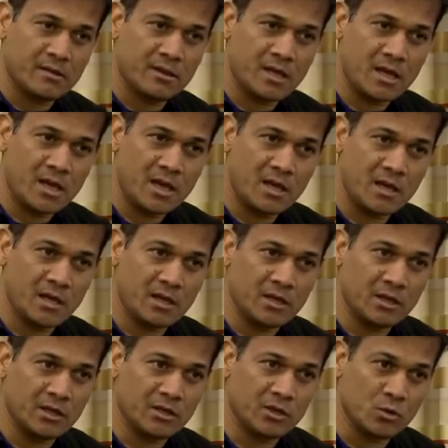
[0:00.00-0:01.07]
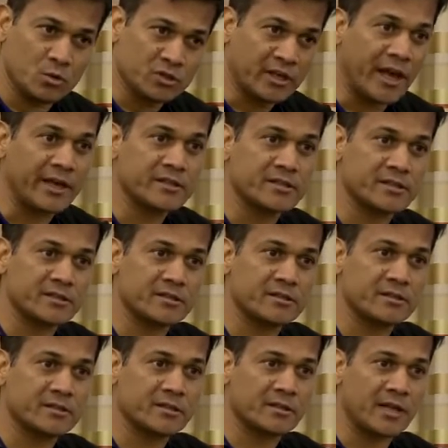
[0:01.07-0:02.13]
the use
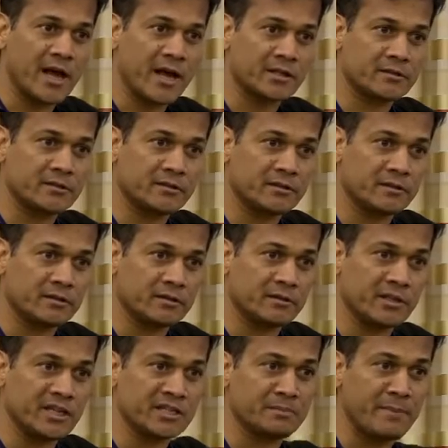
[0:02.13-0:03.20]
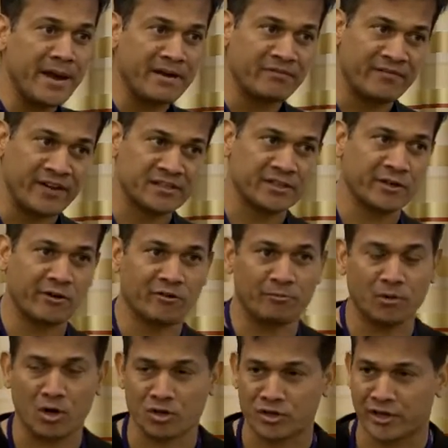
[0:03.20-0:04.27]
cases that is manifested out
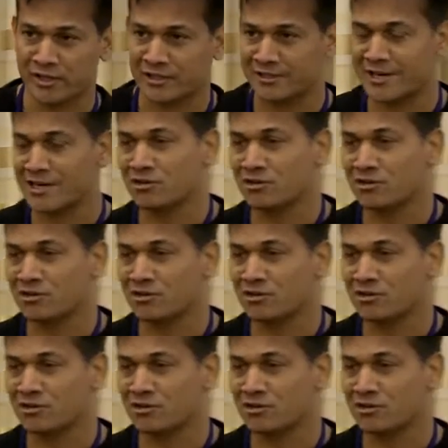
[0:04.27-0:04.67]
of blockchain as a